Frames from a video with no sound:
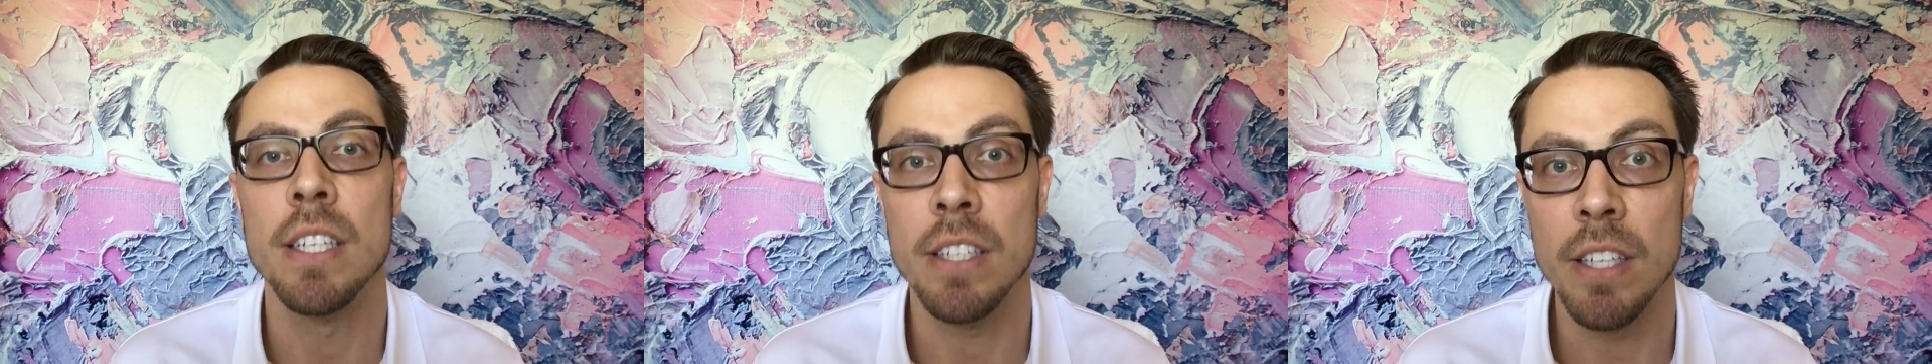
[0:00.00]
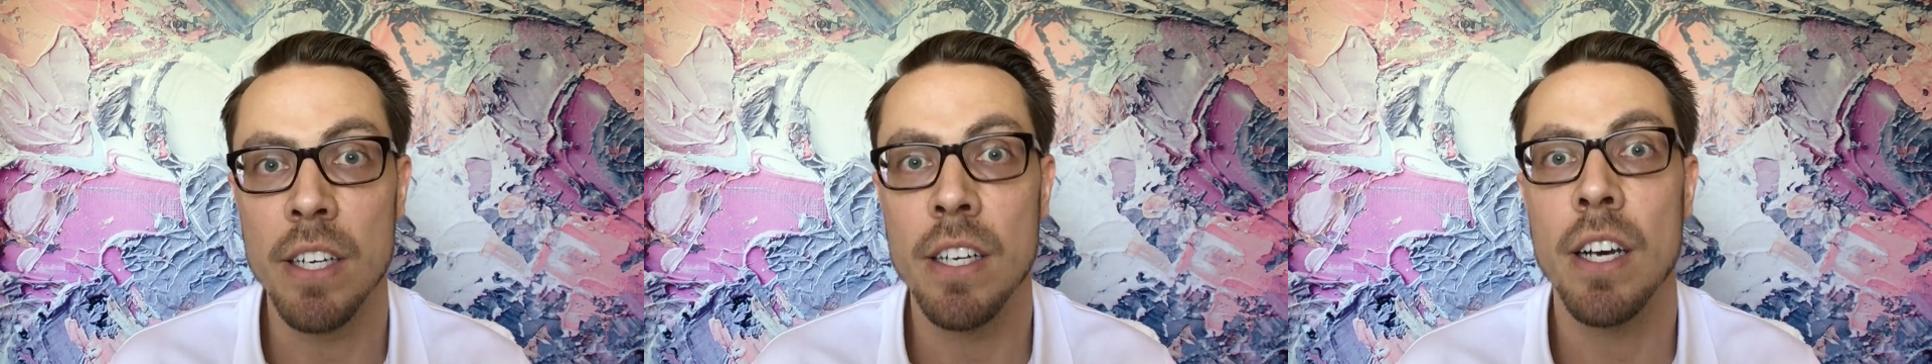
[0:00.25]

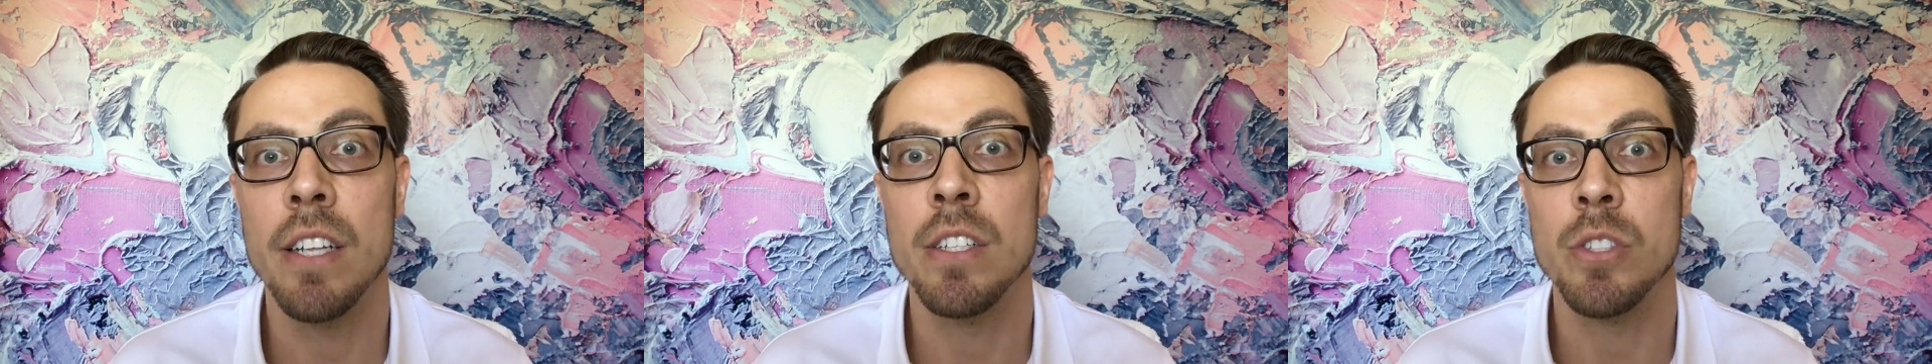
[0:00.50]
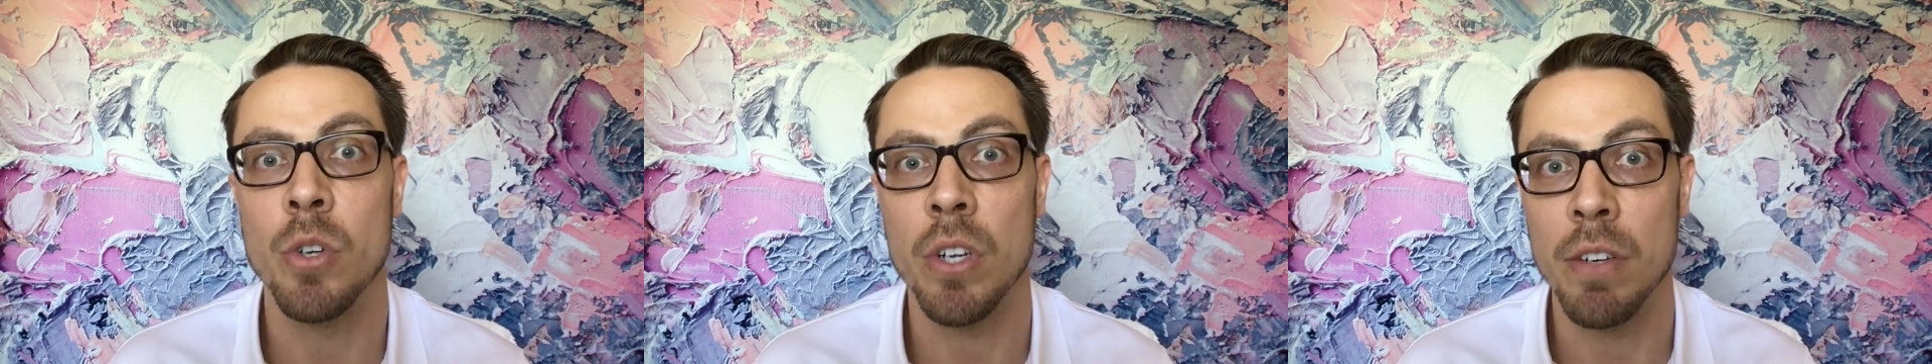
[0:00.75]
Get it on there
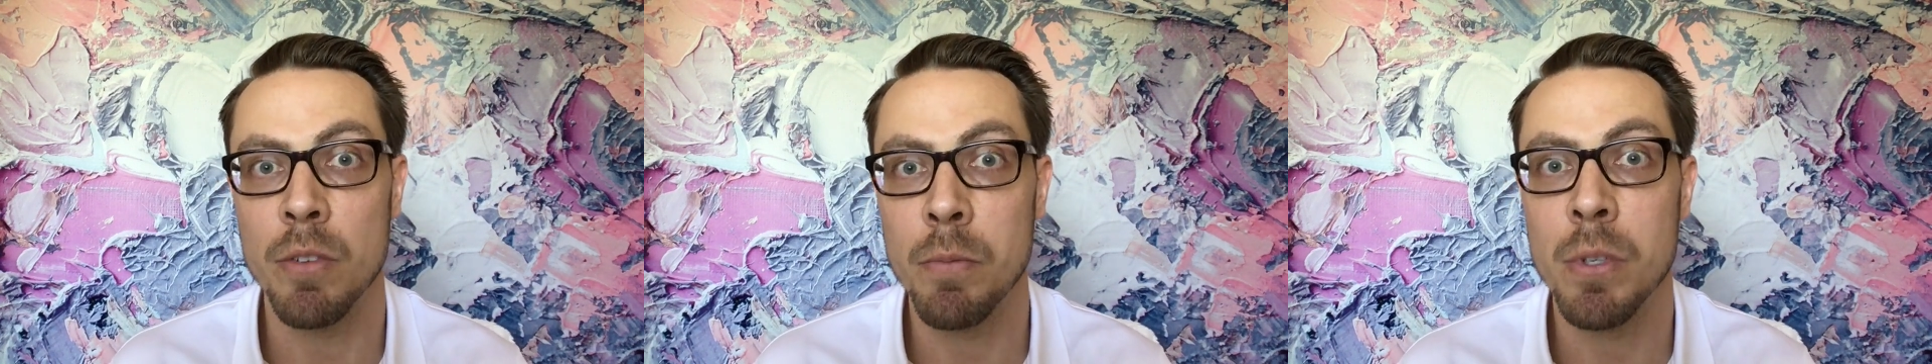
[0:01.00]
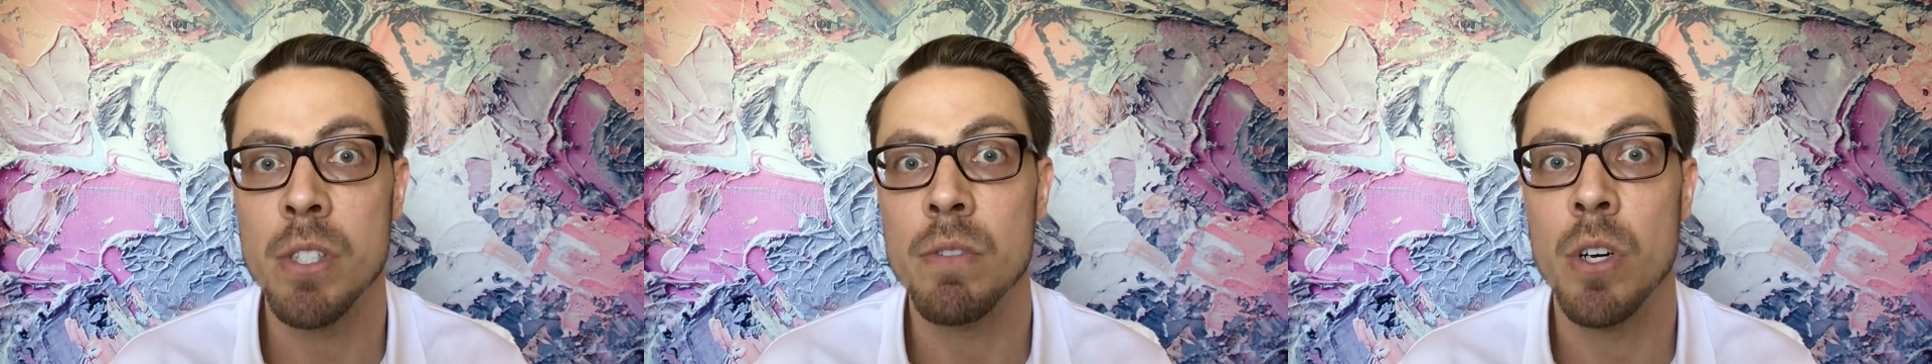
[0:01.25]
so on every
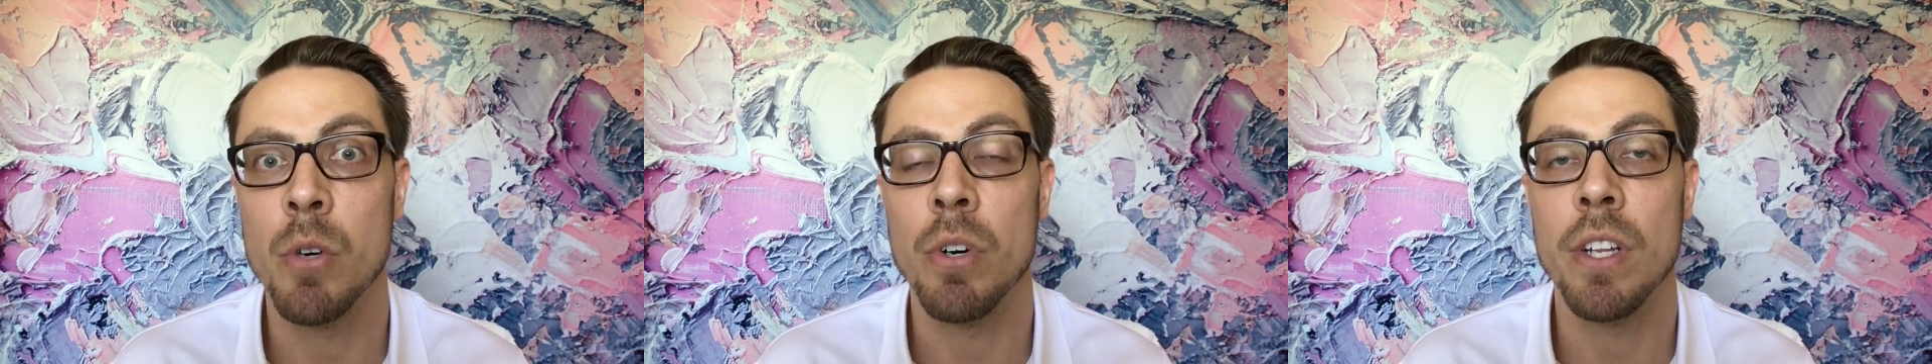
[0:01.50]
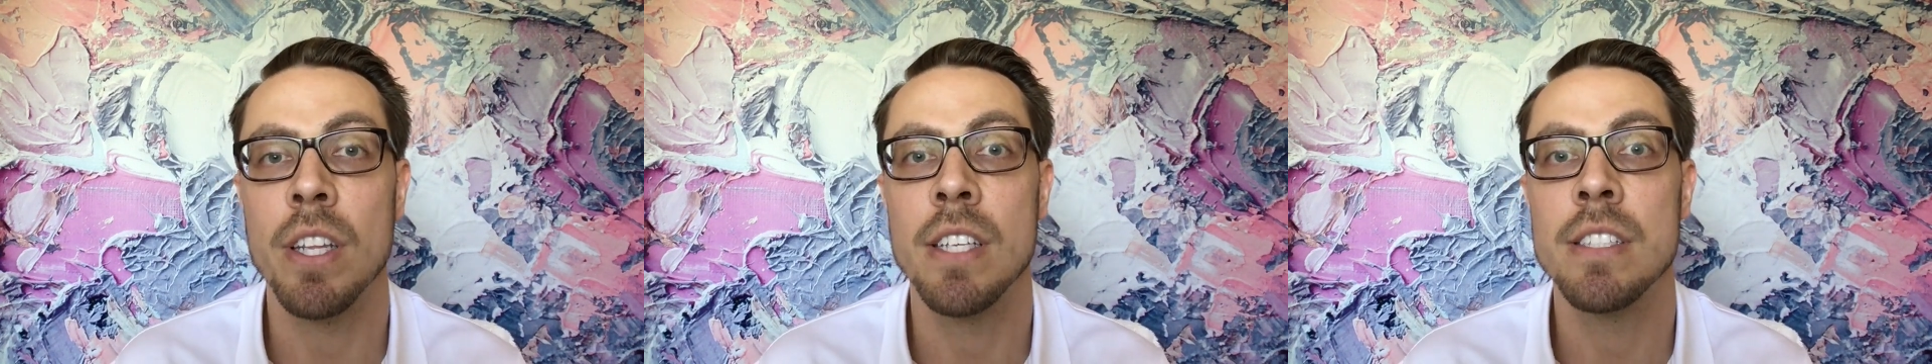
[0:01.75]
piece of
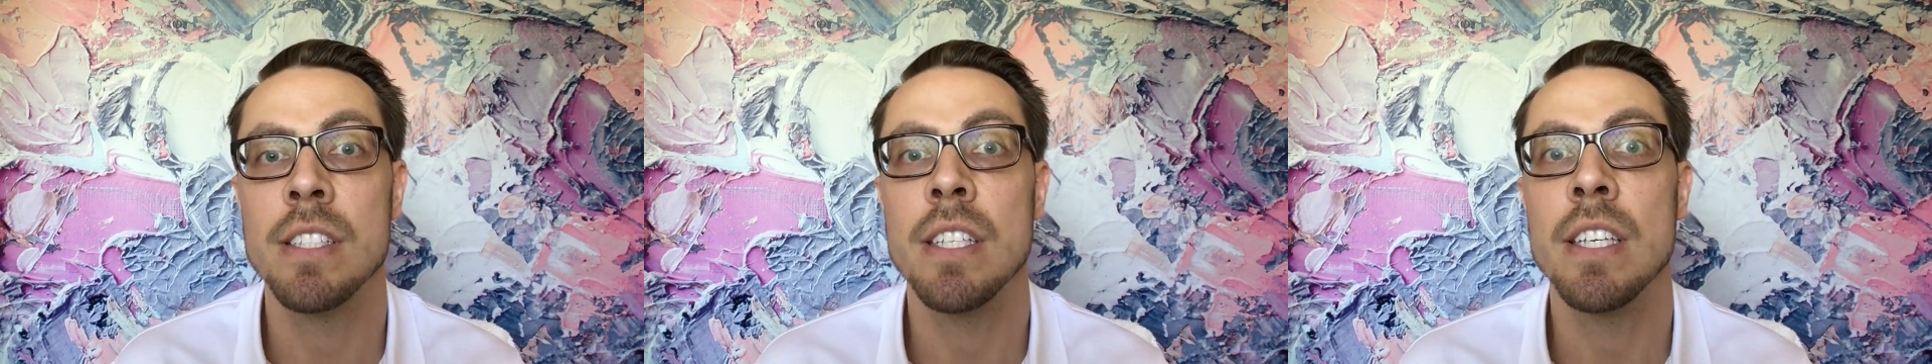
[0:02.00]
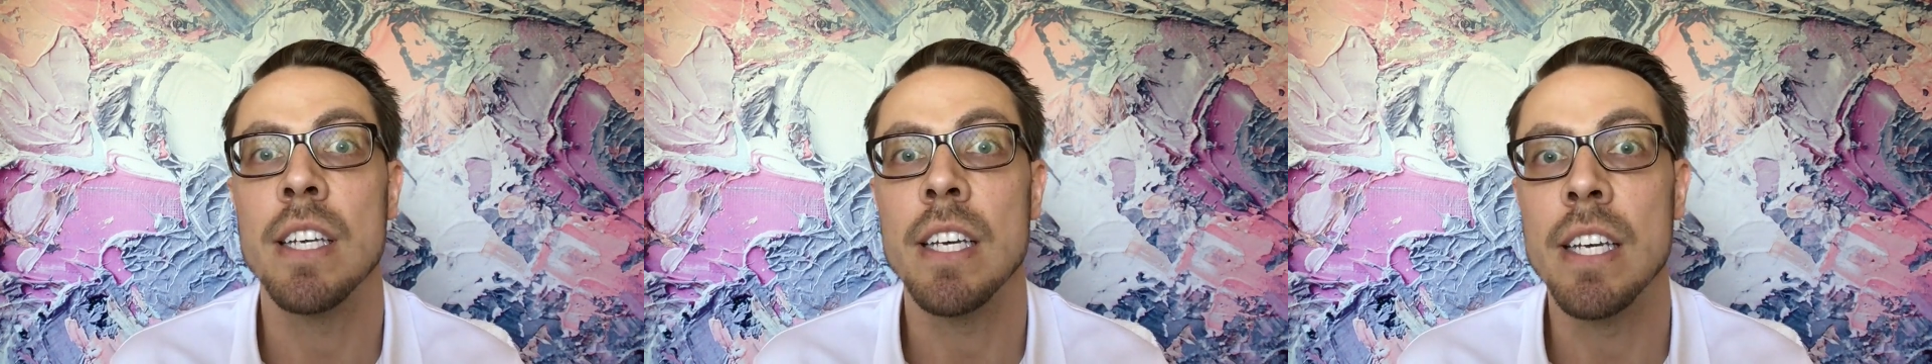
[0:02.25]
artwork they
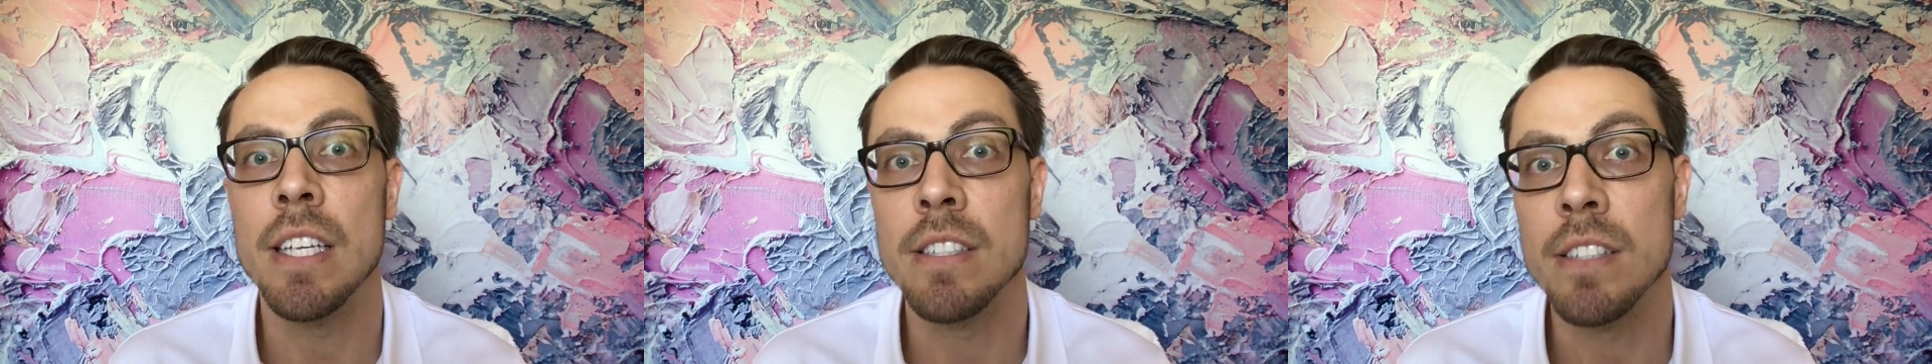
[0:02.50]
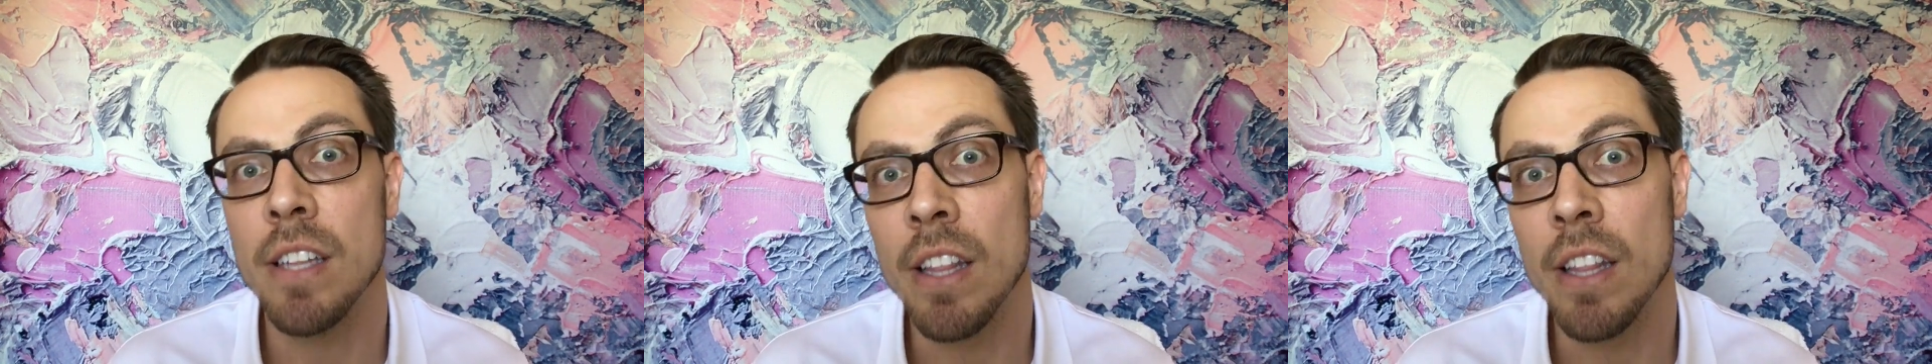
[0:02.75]
see, it's